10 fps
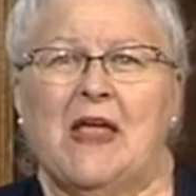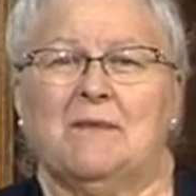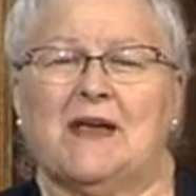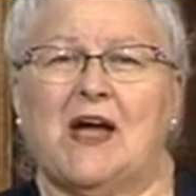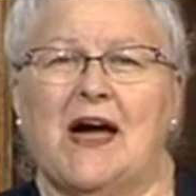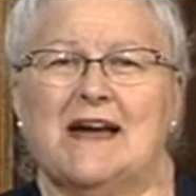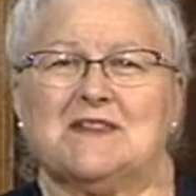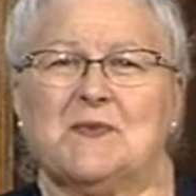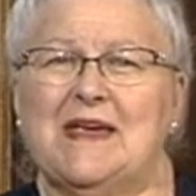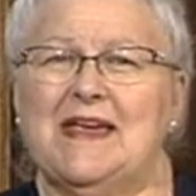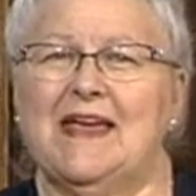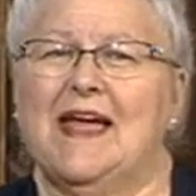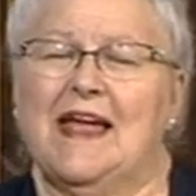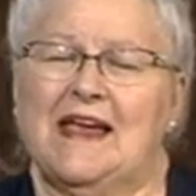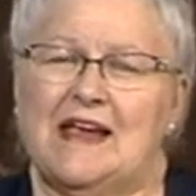because we
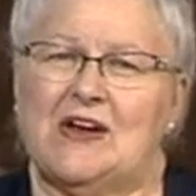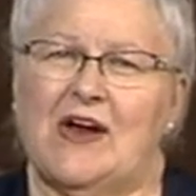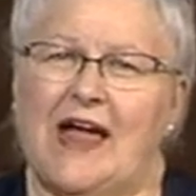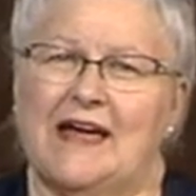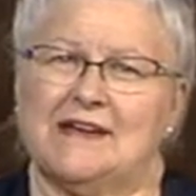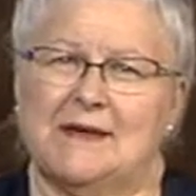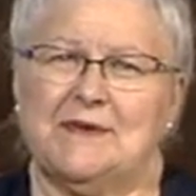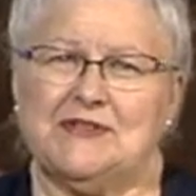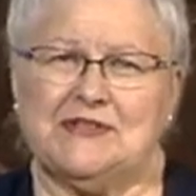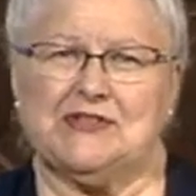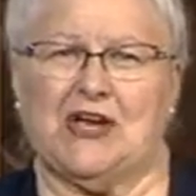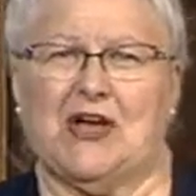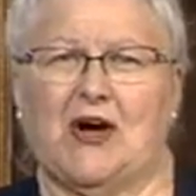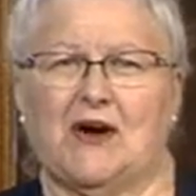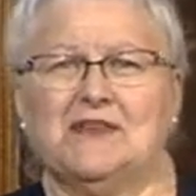here at
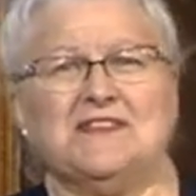WTJR,